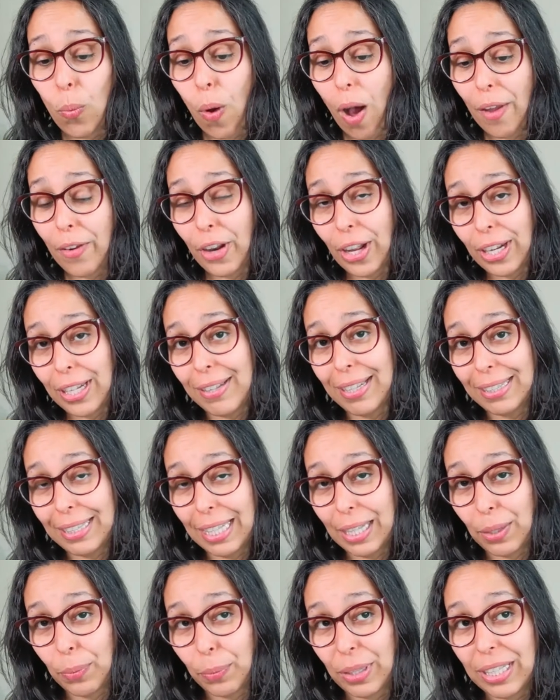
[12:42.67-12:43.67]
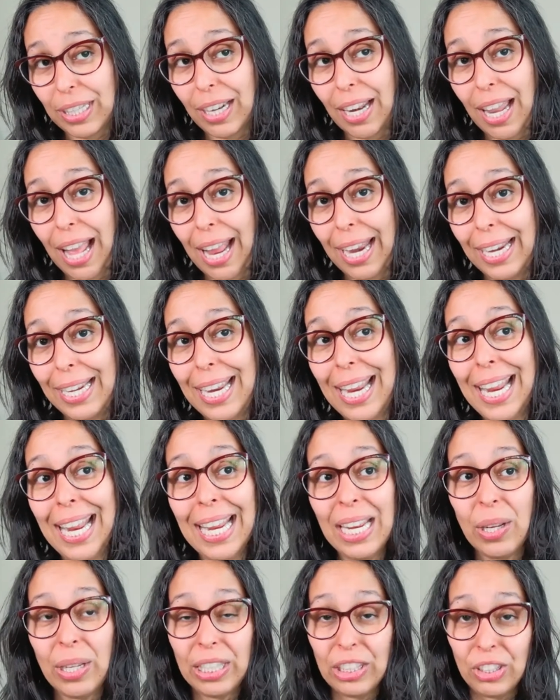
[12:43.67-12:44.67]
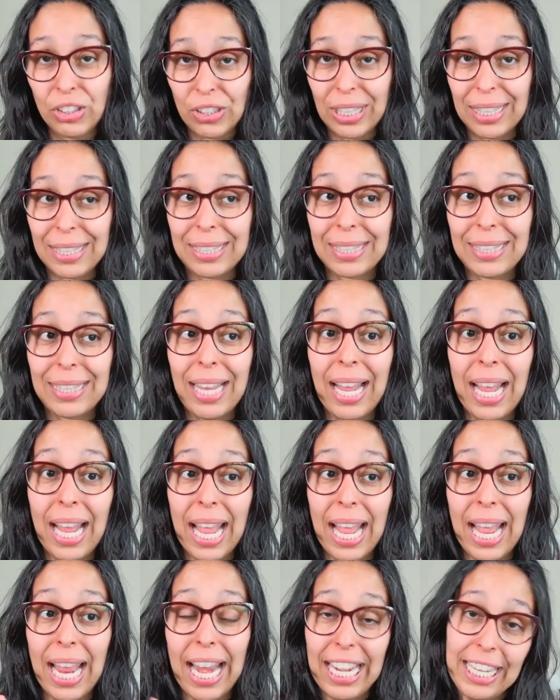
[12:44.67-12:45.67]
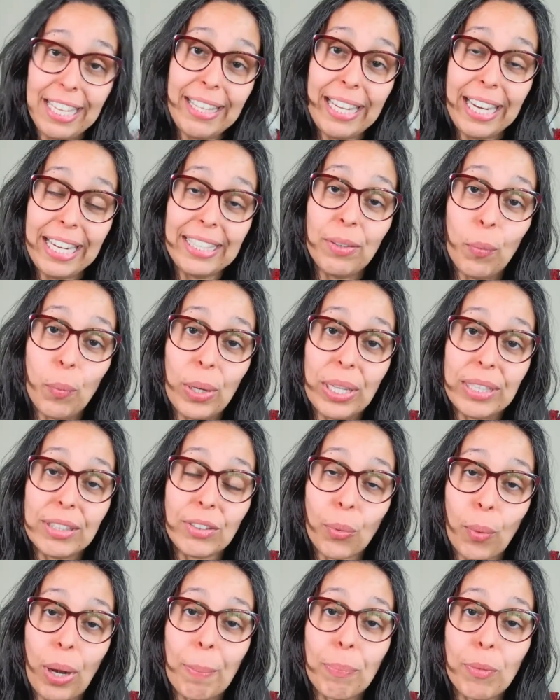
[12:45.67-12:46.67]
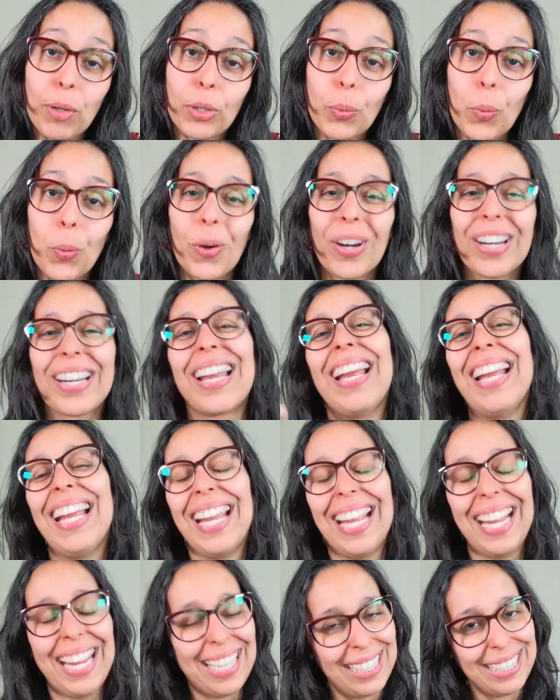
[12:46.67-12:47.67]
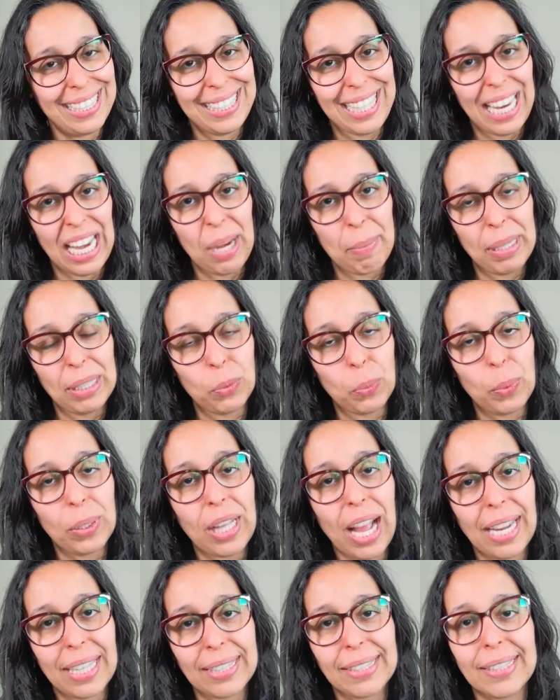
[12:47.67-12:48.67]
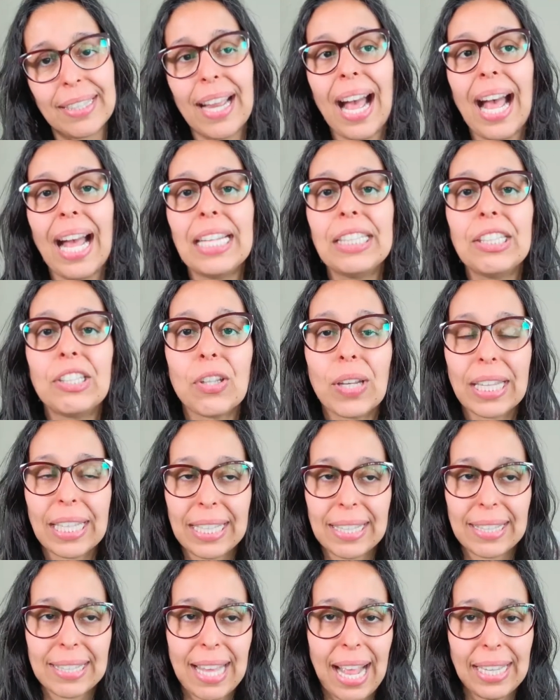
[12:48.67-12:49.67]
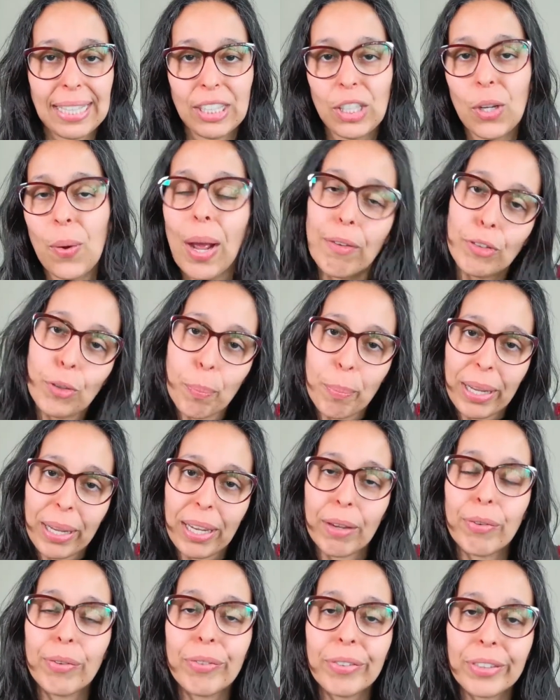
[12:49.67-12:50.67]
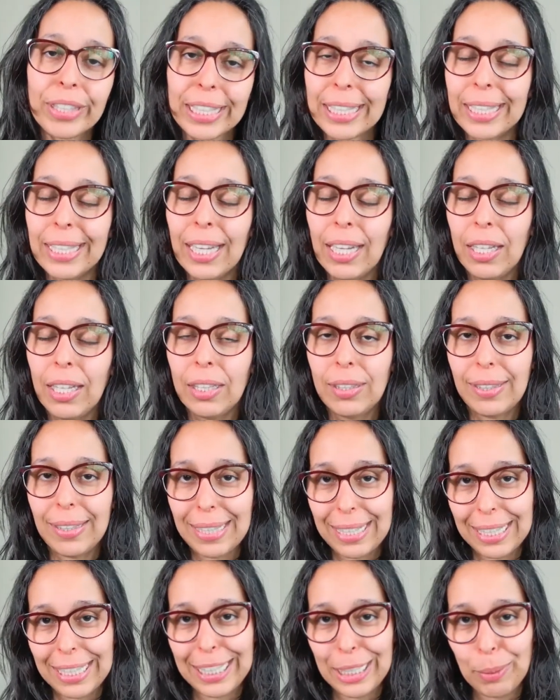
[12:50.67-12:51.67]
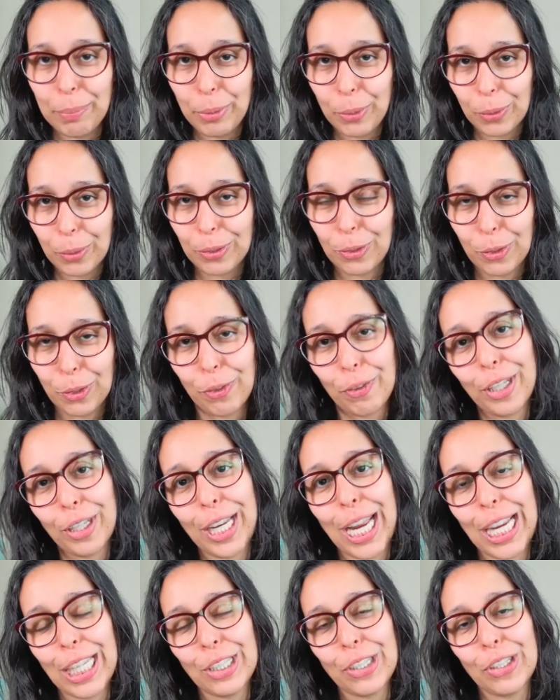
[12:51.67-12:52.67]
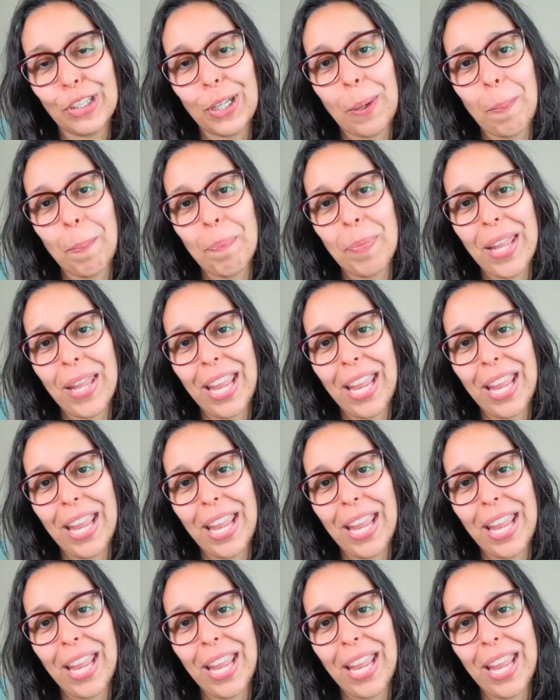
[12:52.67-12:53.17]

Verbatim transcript: another thing that I really like, which is anything with scrum.org and the same is with IC Agile is that you don't have to pay a fee to keep your certification.